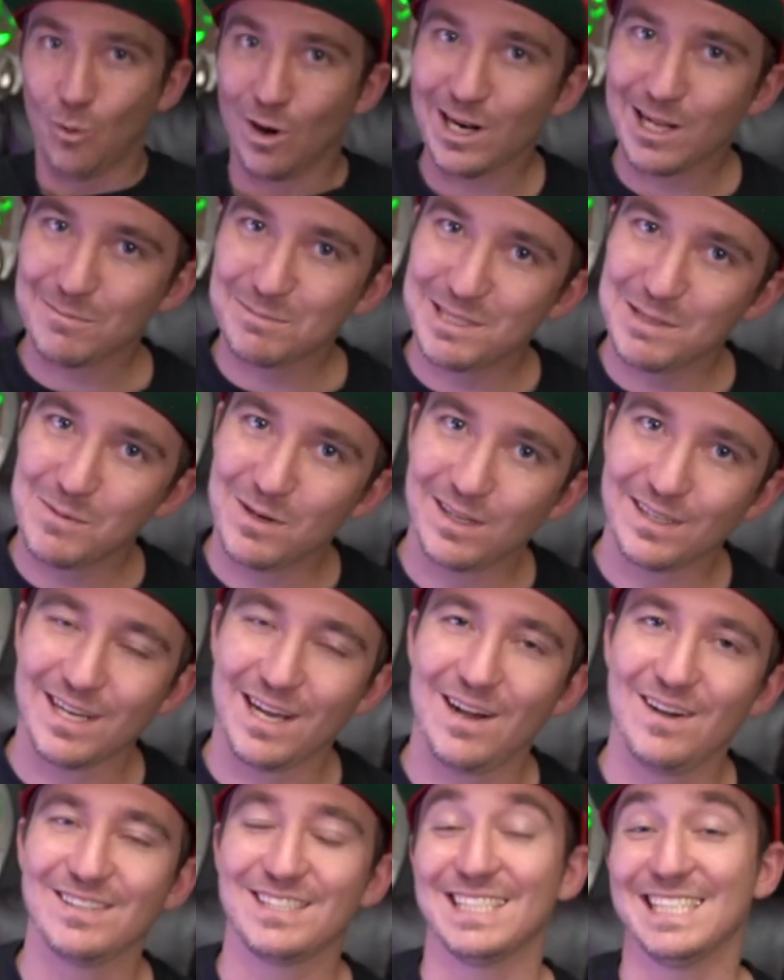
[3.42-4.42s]
What up, Team
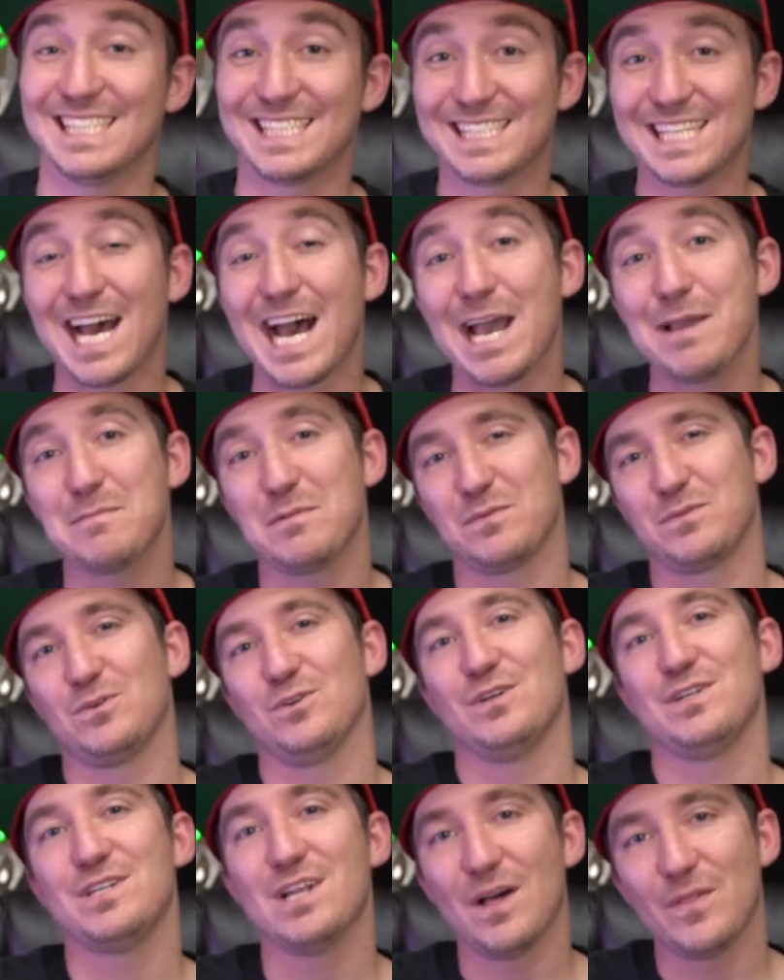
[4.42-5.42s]
Buckhouse? It's time
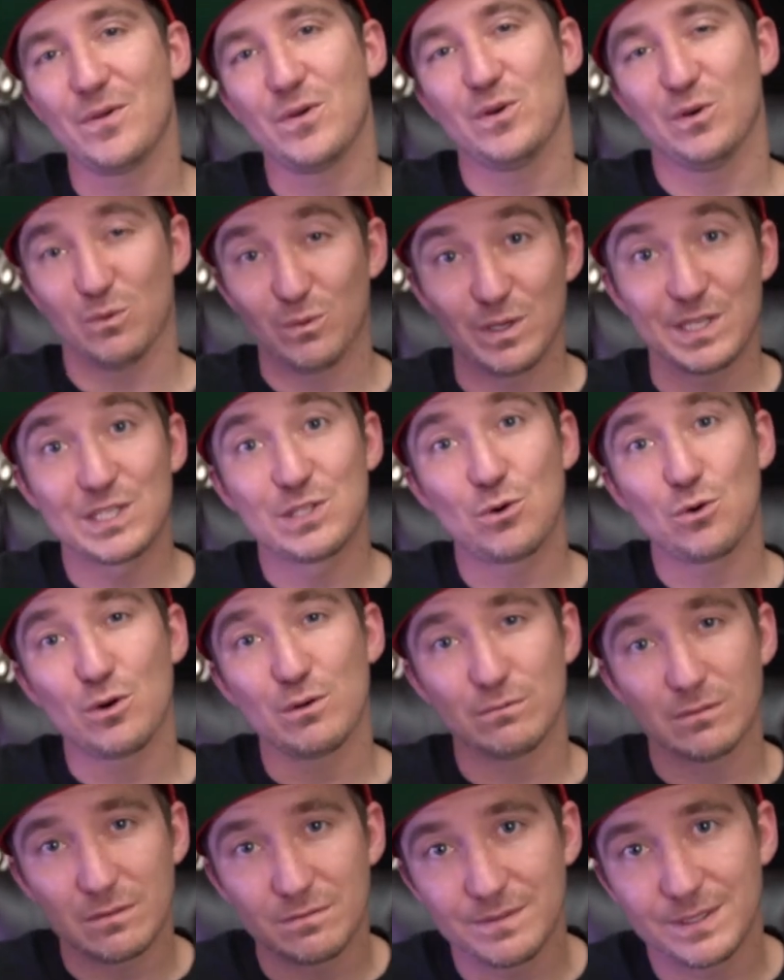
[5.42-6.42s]
for another
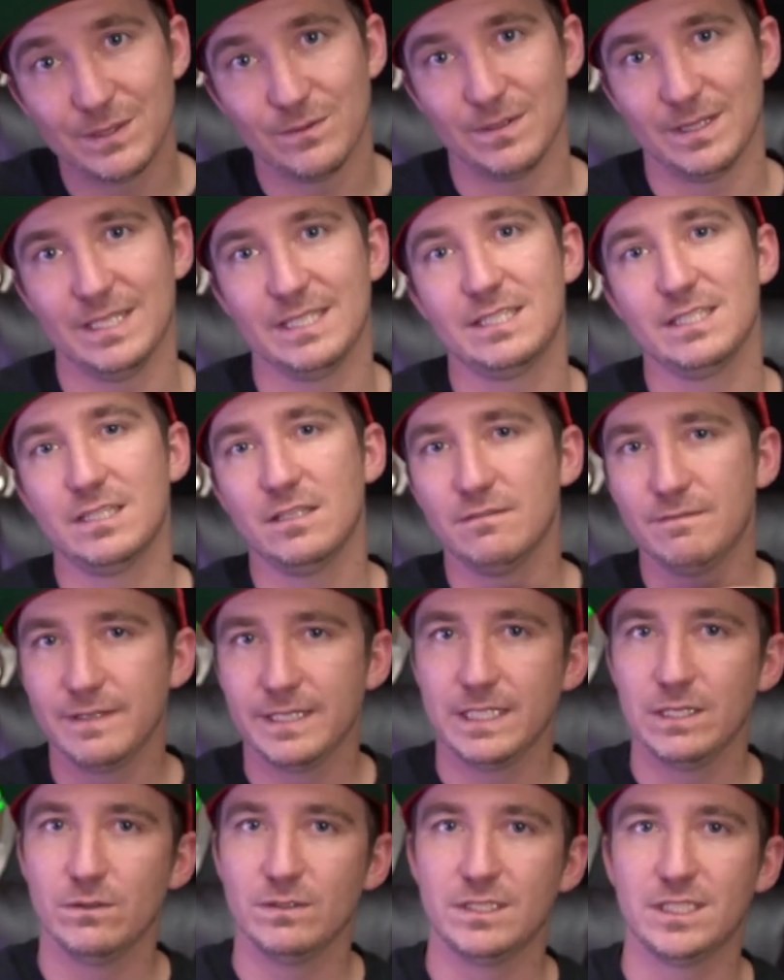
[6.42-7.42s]
resort review. This is the
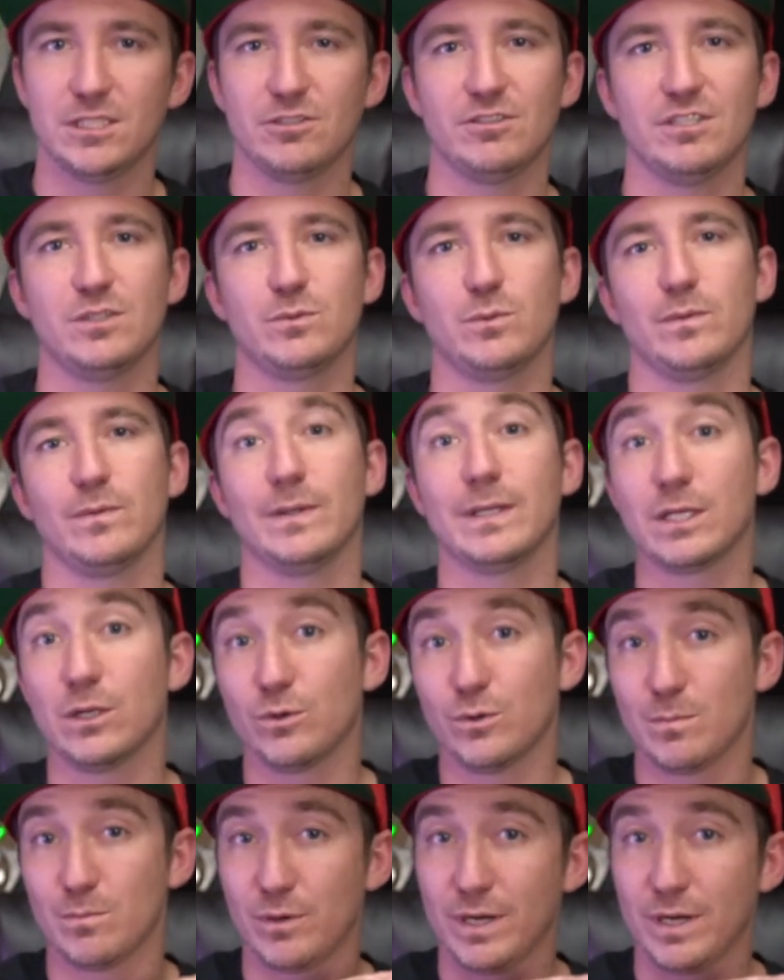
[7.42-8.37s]
video series where we're gonna go to a